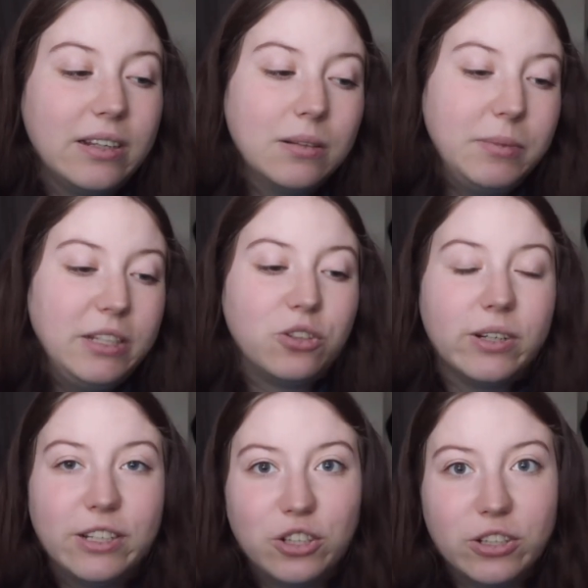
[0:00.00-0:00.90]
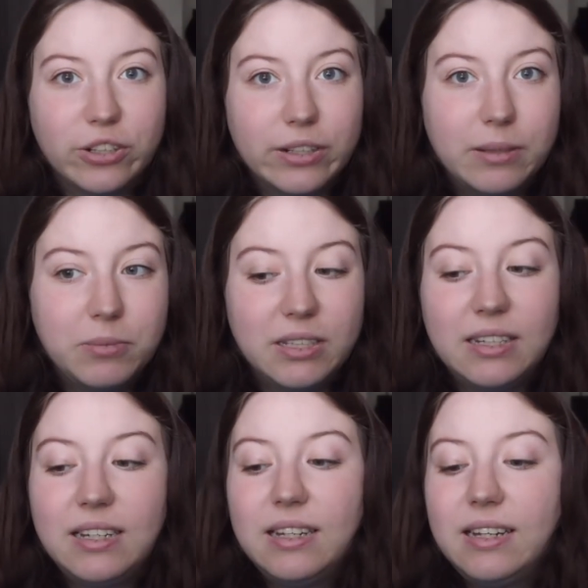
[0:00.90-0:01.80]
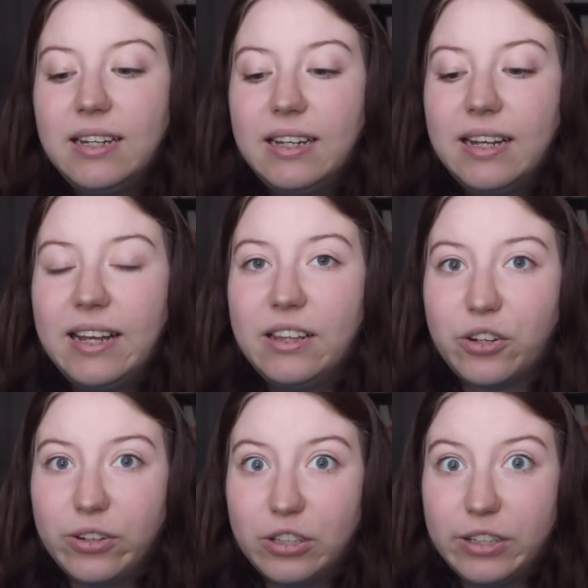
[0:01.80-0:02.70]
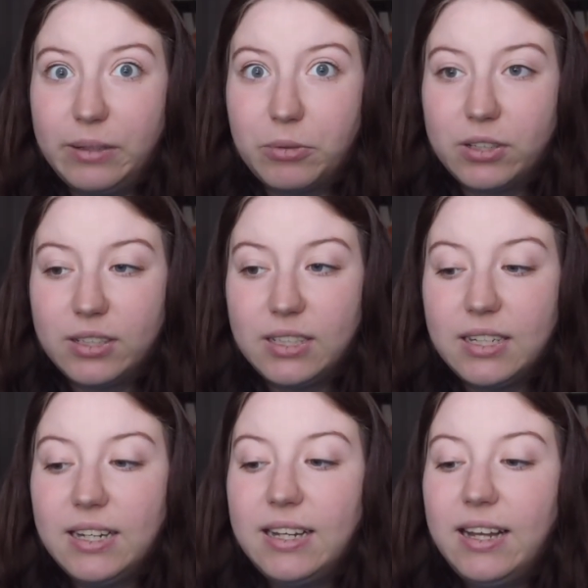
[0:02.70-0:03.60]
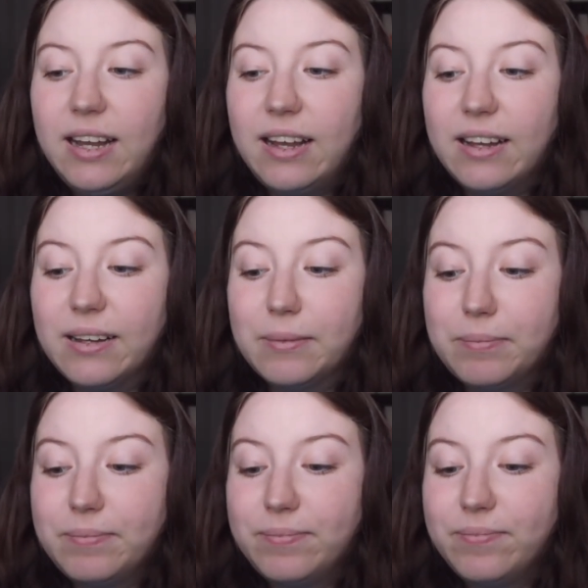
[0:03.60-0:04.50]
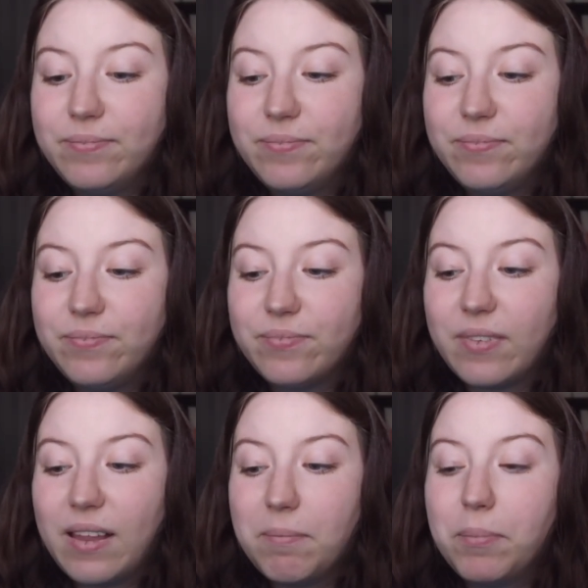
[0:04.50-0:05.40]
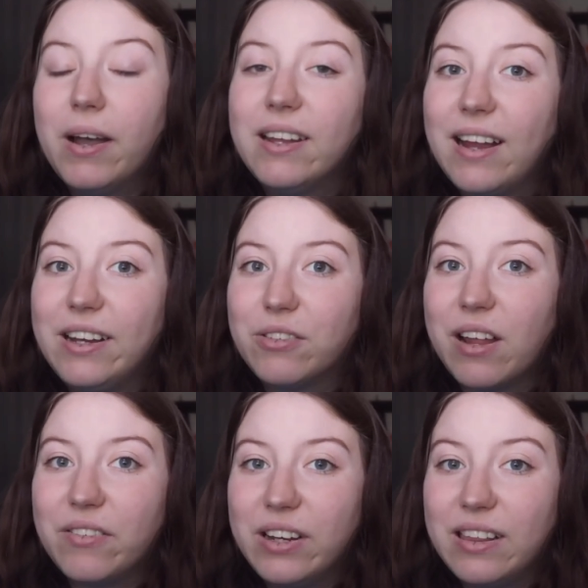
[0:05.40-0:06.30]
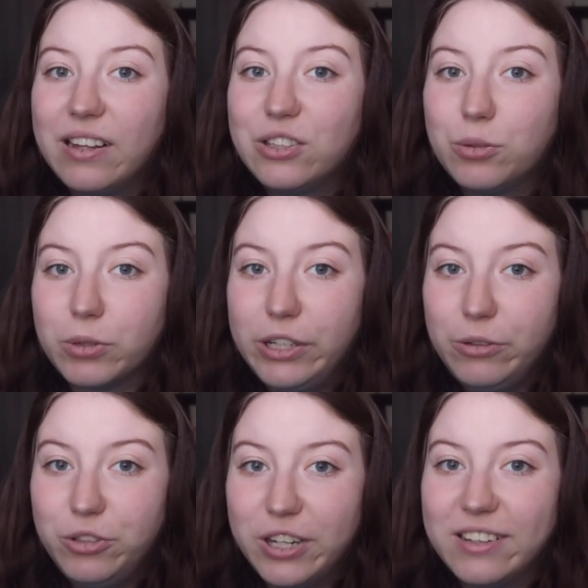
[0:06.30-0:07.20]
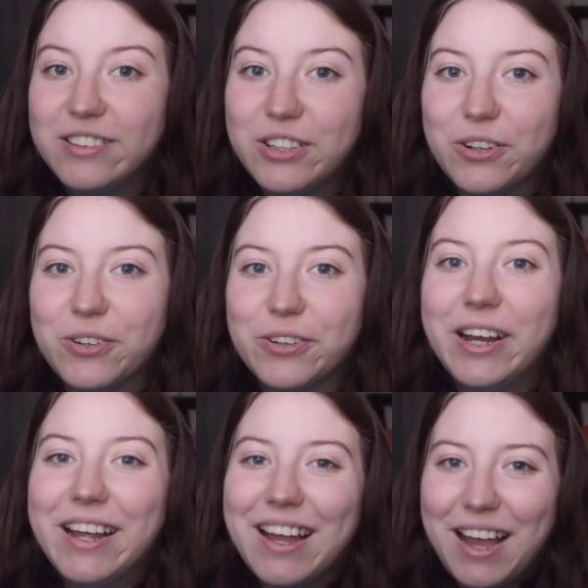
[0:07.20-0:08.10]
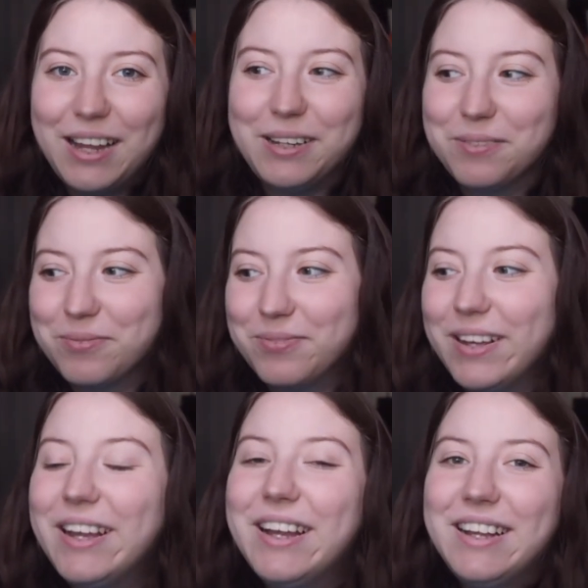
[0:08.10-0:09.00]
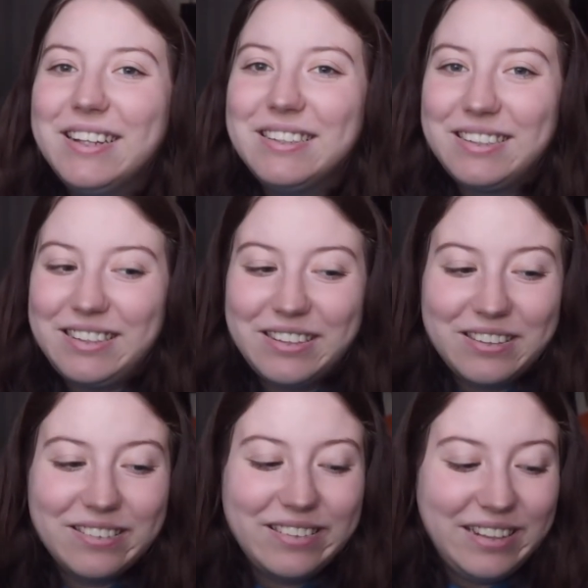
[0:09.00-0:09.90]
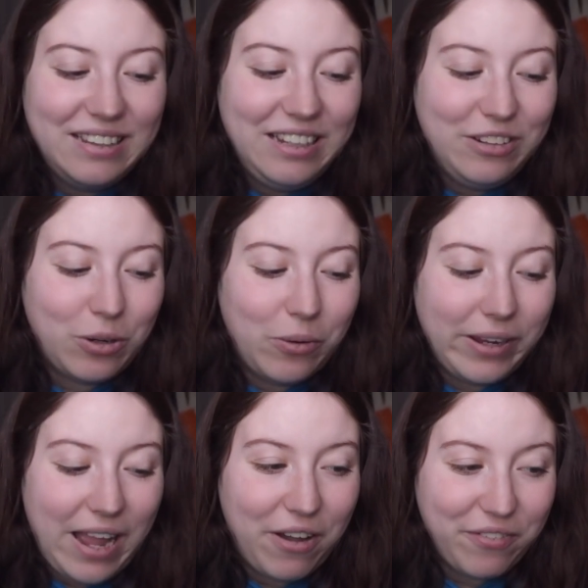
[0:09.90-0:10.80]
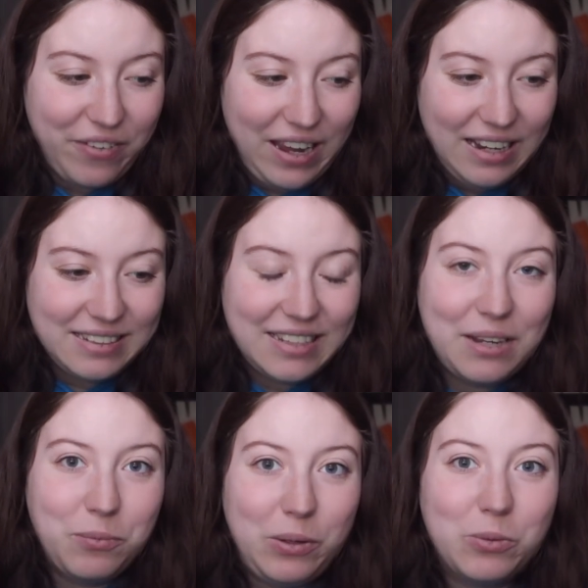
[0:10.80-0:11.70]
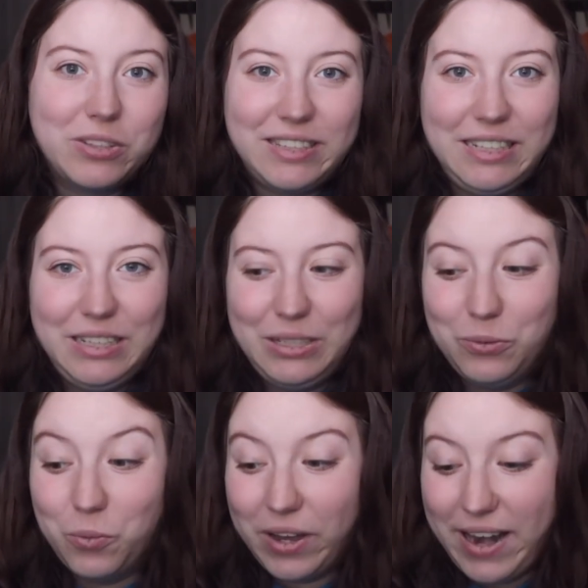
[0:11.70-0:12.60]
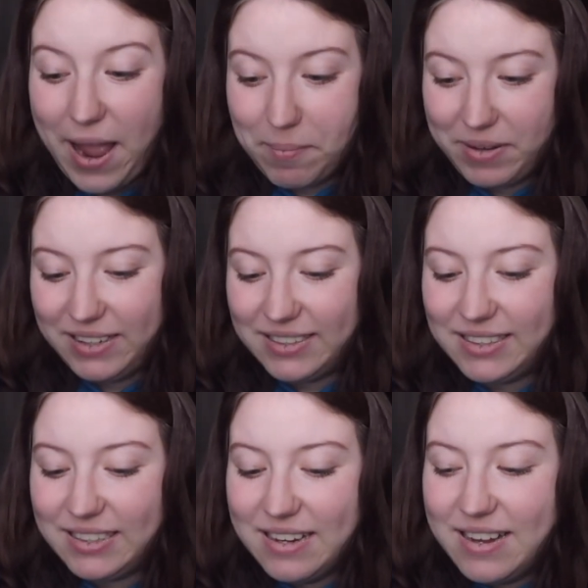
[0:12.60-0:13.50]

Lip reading: going to be tarantula cribs and the critter keepers. But I don't have anything super huge yet, so I'm still in the growing out phase, and we will see what happens.